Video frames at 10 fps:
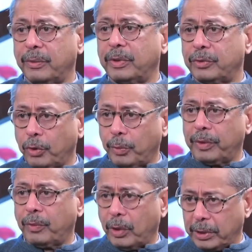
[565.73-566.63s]
with soap
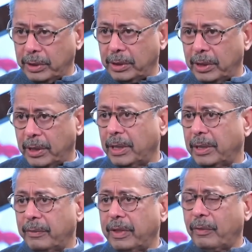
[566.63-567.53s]
and water
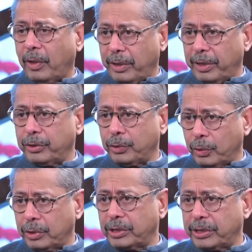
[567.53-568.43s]
we have already
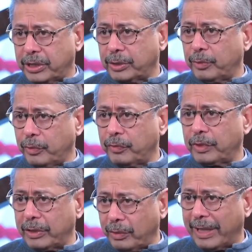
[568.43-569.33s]
shown the six moves
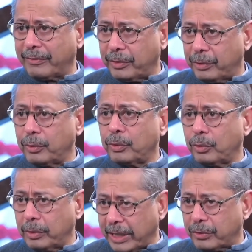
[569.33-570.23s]
that you have to do
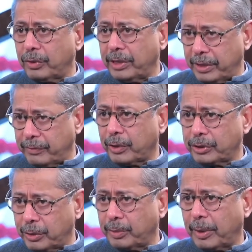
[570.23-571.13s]
to actually
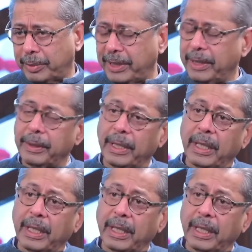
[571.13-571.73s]
wash it properly